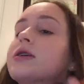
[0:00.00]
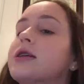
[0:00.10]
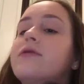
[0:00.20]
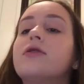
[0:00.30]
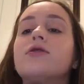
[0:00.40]

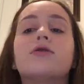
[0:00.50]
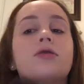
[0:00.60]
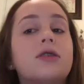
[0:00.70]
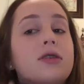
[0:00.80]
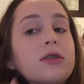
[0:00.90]
give a little
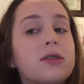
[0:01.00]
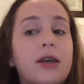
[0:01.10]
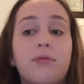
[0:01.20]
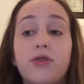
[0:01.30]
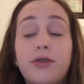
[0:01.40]

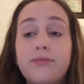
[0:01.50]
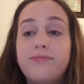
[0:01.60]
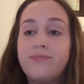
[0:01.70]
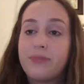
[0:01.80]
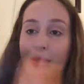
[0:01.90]
disclaimer.
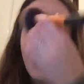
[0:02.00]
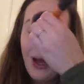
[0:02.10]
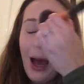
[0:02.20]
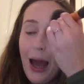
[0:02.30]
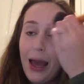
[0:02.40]

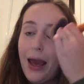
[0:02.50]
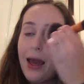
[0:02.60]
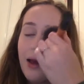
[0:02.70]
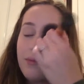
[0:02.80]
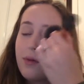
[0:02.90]
I
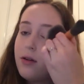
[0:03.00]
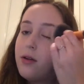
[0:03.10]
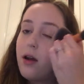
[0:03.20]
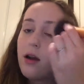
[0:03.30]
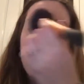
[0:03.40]
am
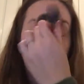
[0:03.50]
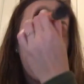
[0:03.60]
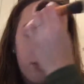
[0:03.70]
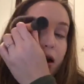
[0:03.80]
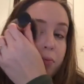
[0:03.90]
not at
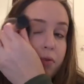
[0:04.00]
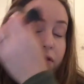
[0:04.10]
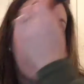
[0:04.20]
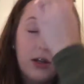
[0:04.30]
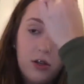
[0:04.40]
all a
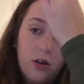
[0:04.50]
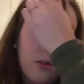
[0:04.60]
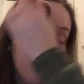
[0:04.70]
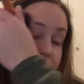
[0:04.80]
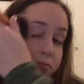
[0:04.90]
professional,